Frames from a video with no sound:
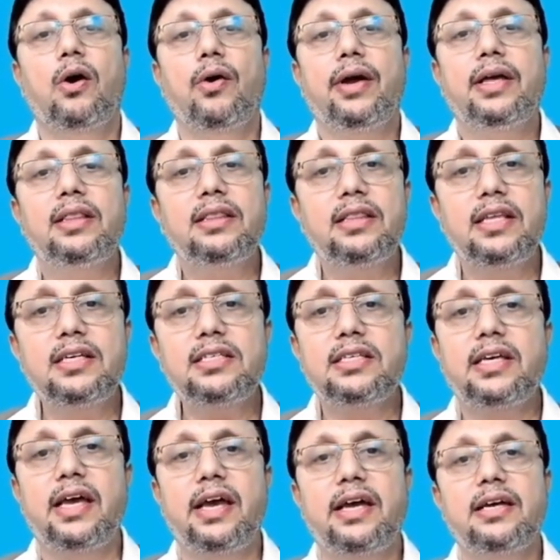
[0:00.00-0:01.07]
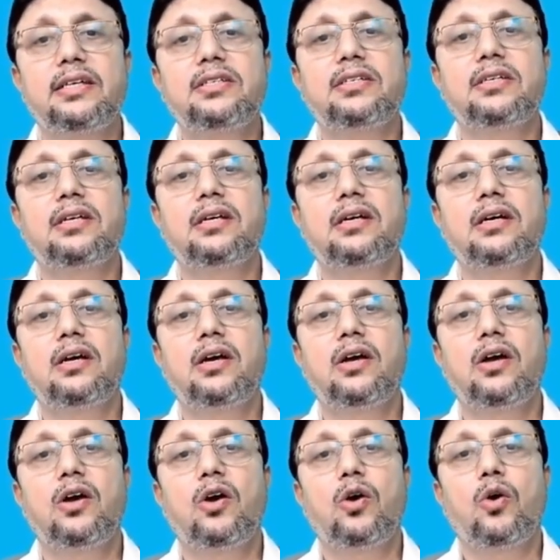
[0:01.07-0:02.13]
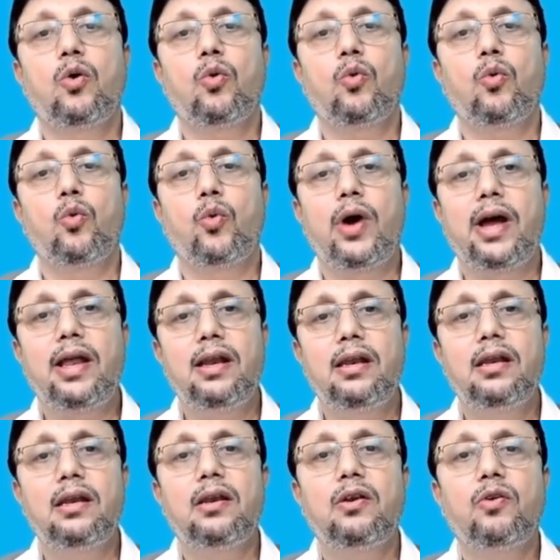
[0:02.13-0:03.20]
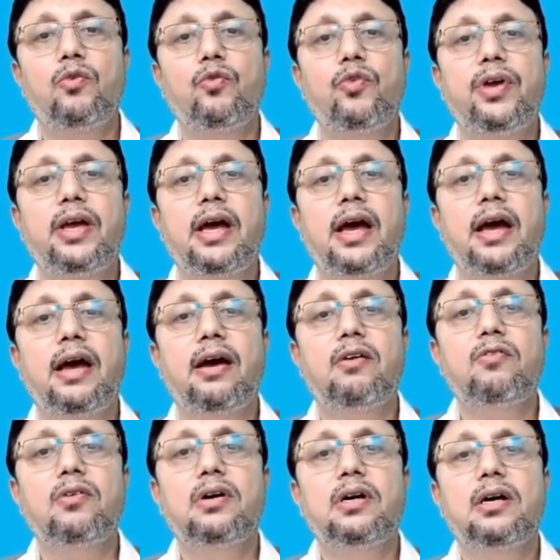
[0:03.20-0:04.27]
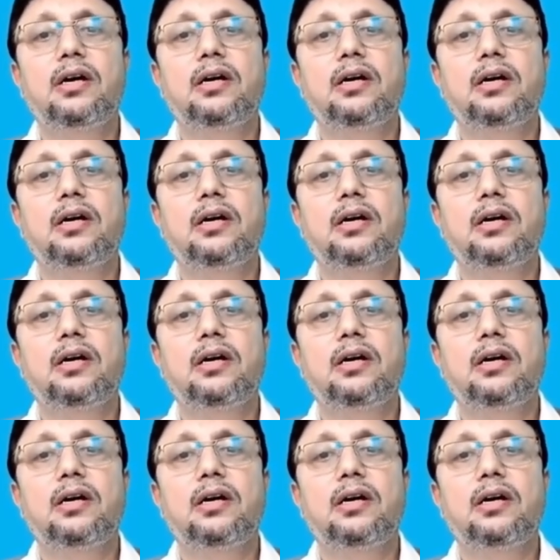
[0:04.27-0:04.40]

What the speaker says: now in this case, when we have